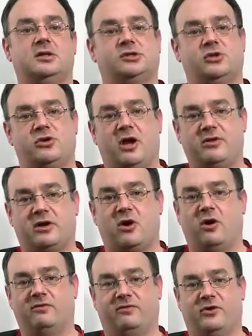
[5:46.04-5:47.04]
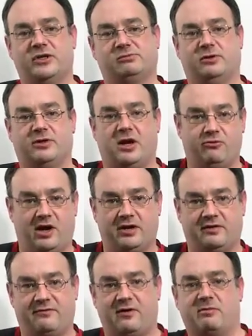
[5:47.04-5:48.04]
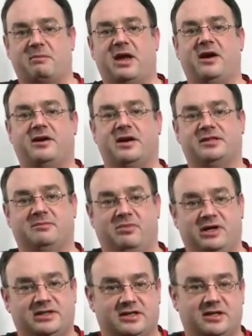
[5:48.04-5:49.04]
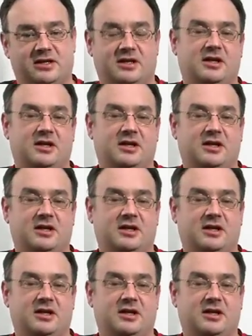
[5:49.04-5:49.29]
So now the convoys will now run from America to Britain,